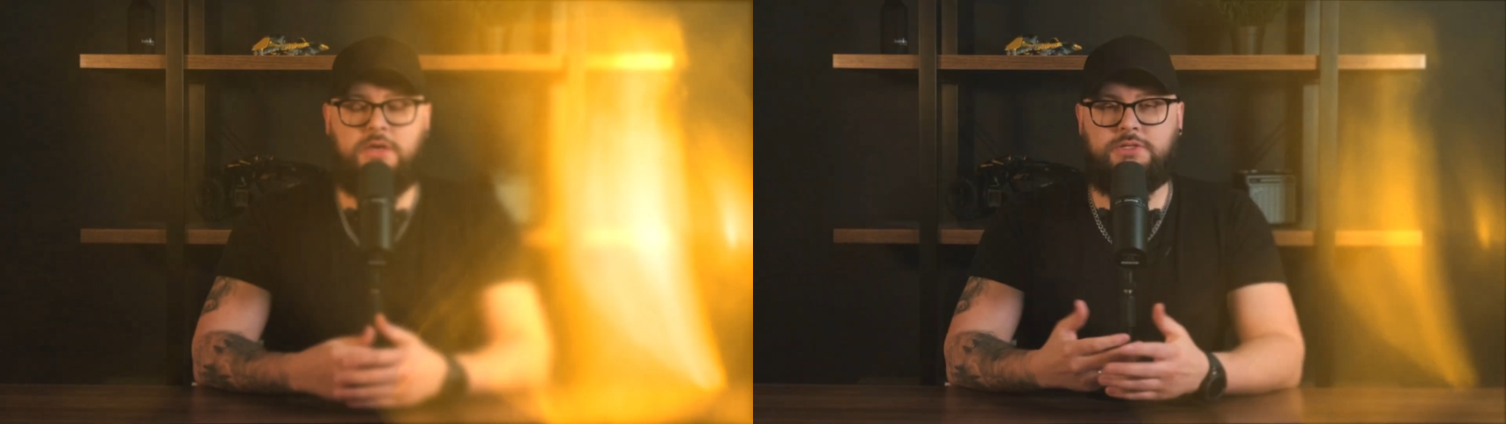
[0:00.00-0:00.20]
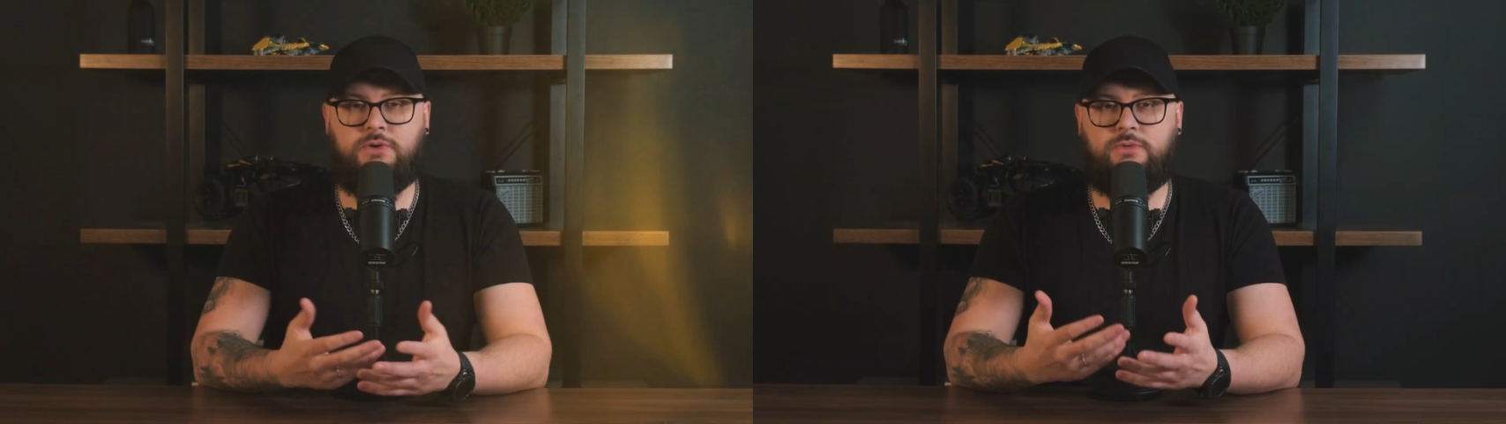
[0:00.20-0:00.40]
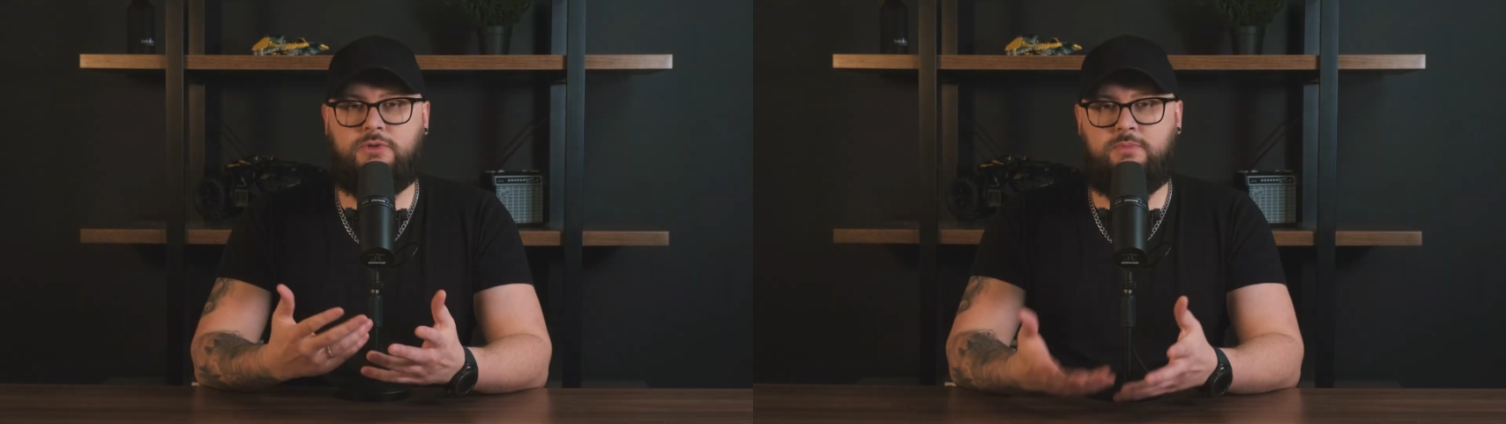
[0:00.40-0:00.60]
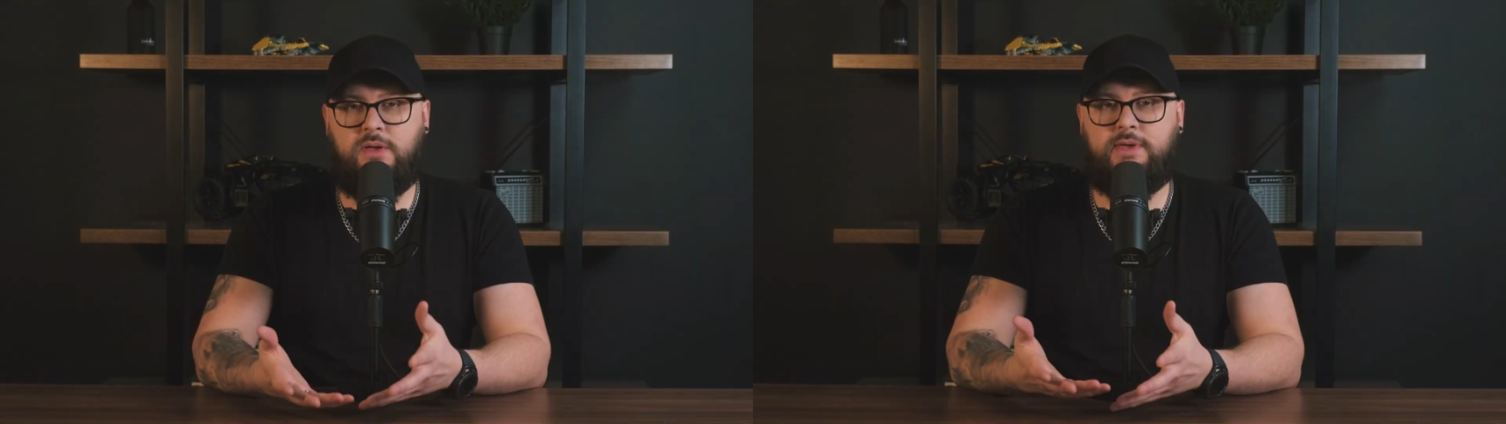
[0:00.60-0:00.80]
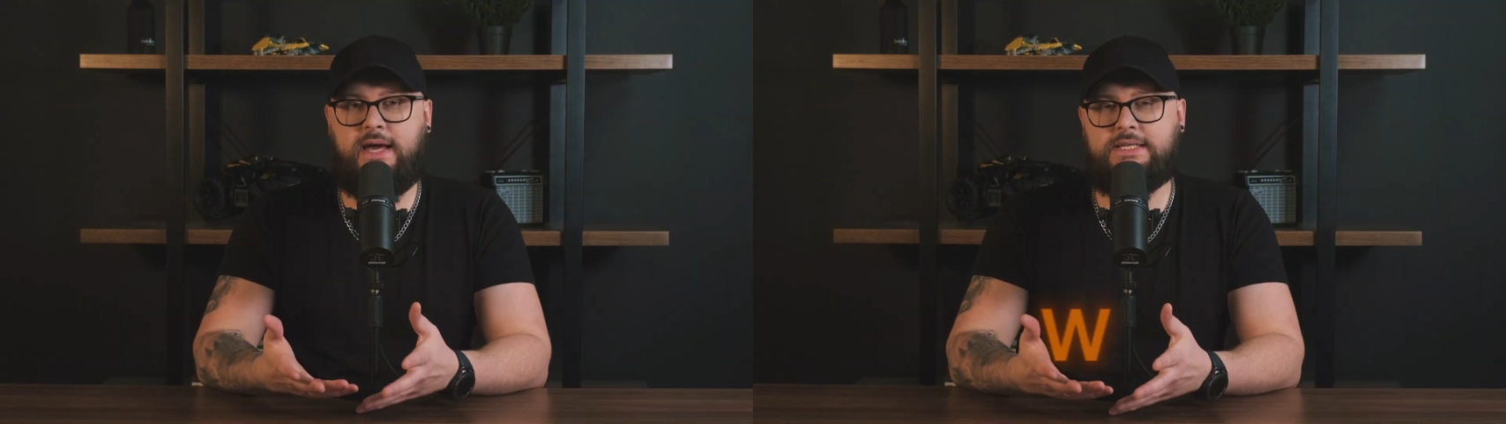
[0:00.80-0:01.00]
So you may
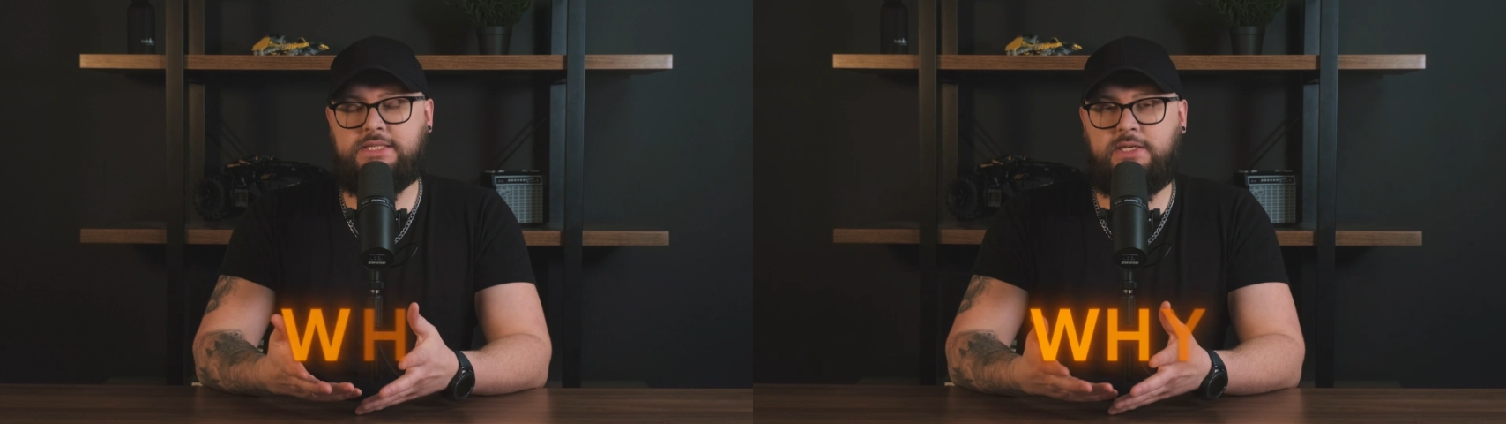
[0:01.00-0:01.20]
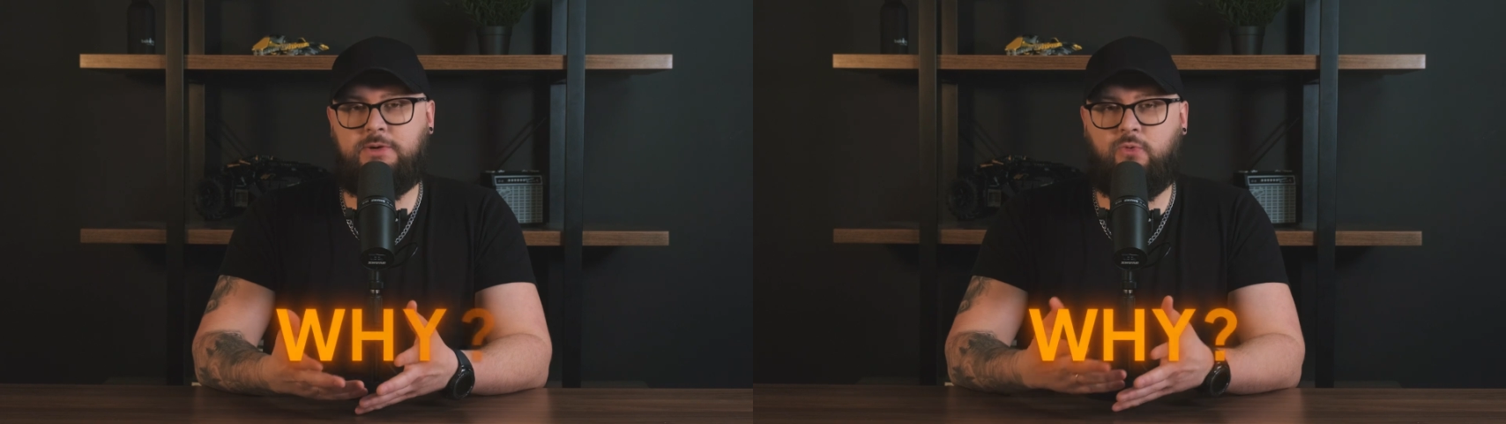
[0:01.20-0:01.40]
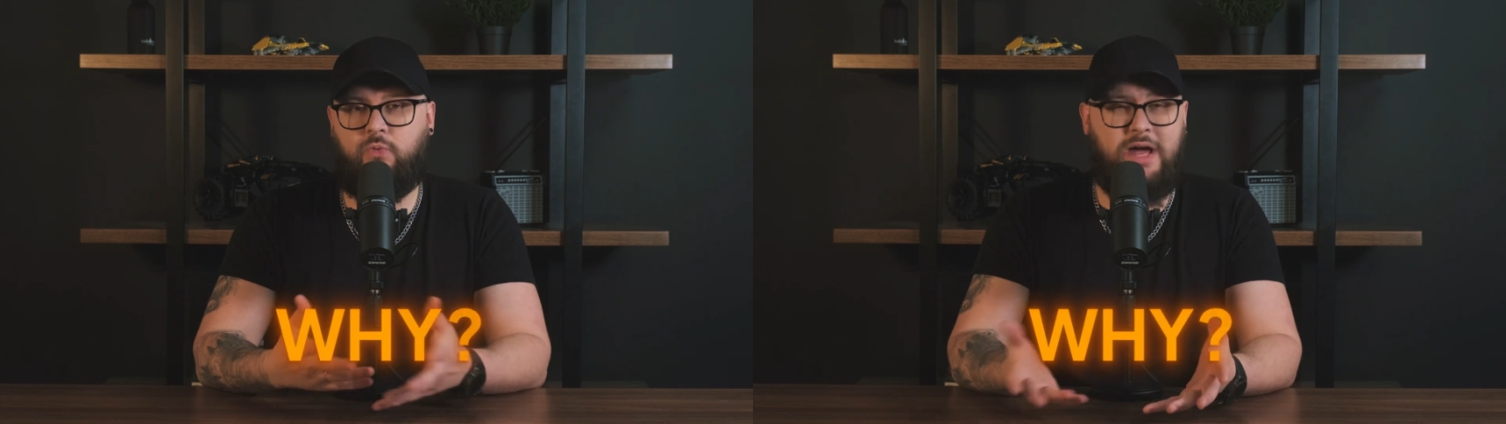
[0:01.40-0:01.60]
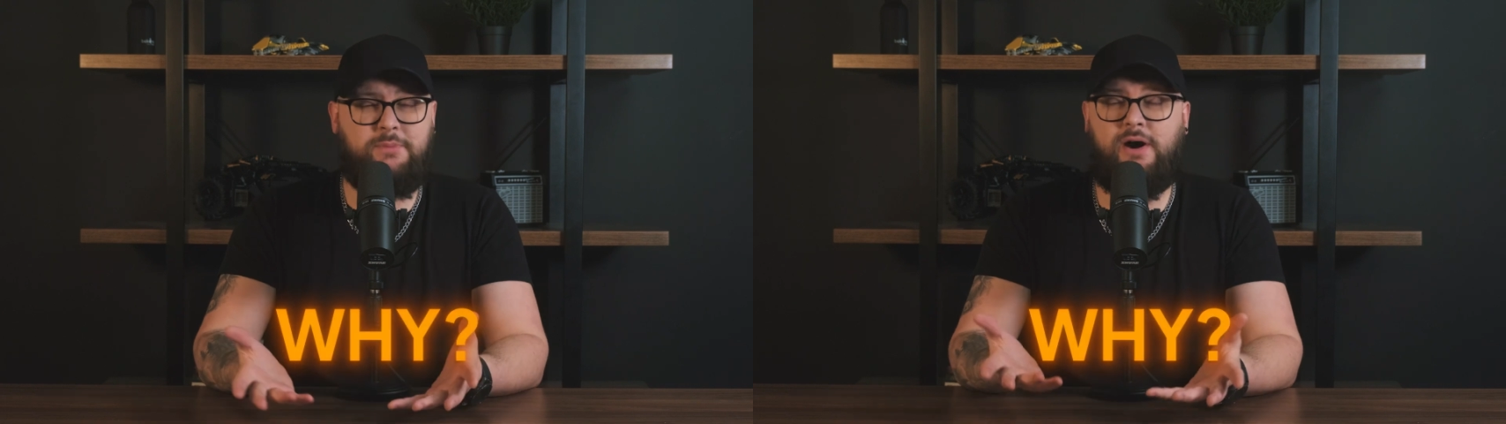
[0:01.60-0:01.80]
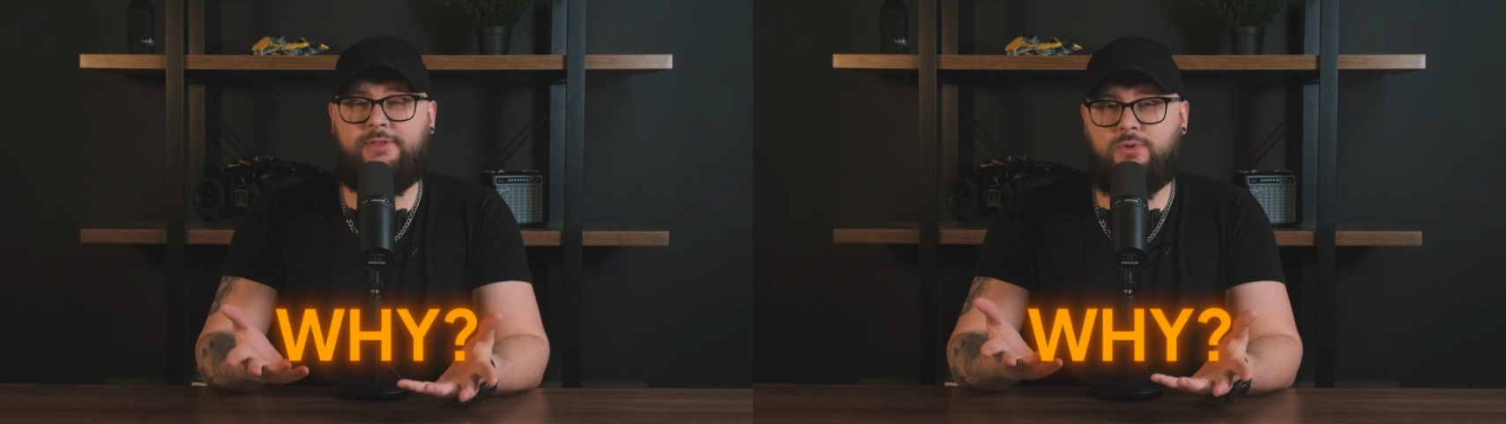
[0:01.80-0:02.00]
be asking, why
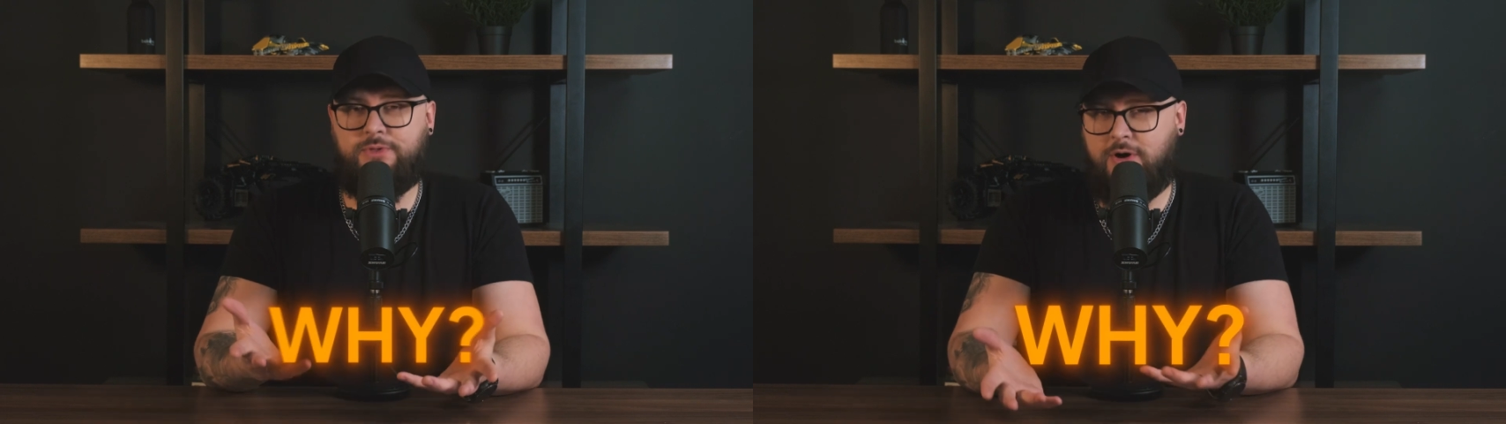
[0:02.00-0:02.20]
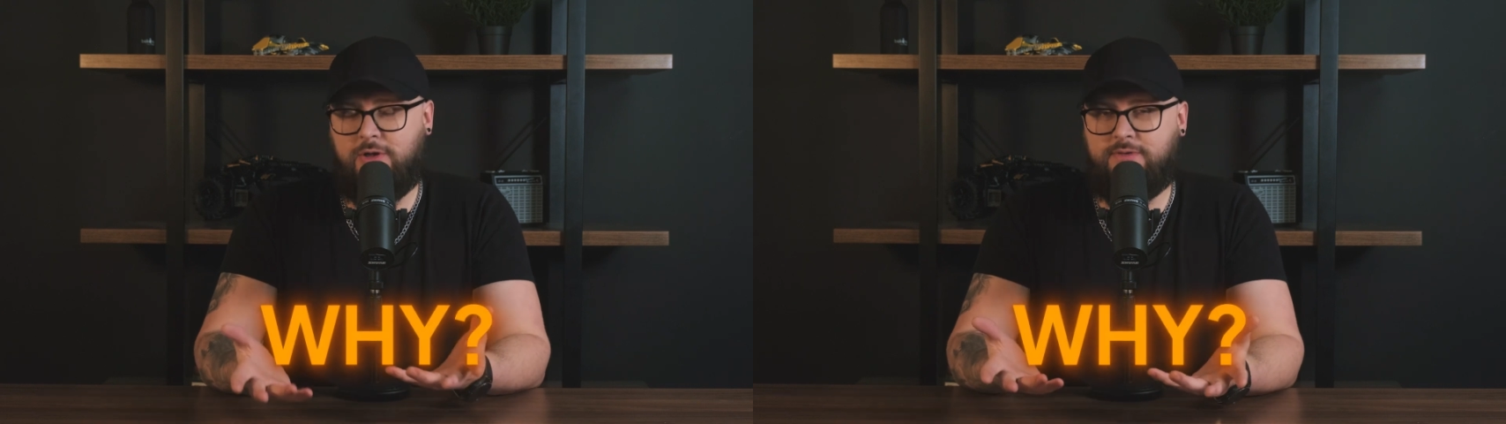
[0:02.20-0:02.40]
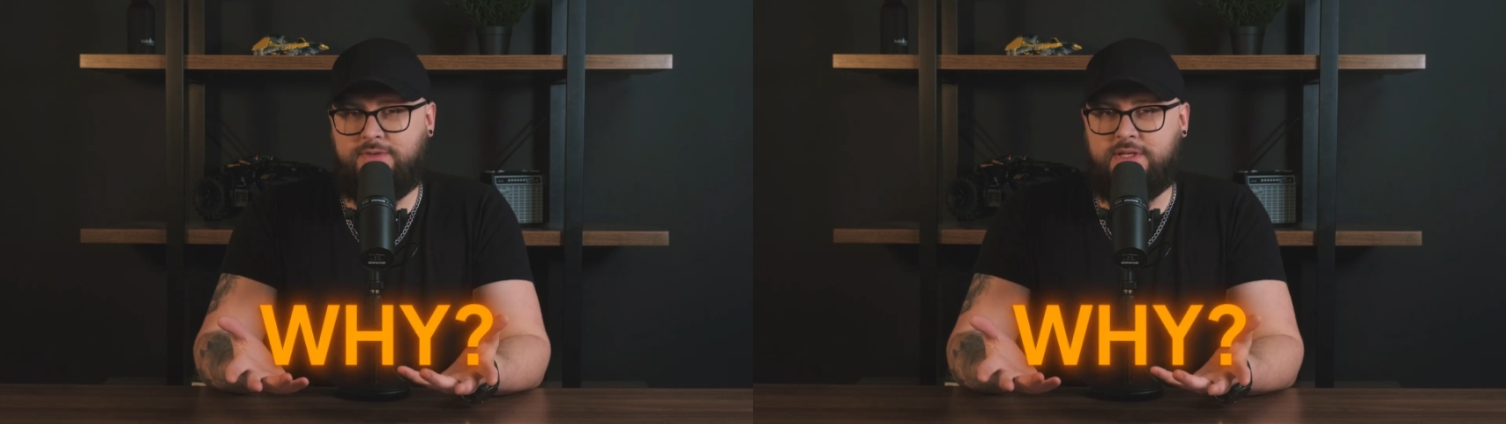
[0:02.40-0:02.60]
bother with all of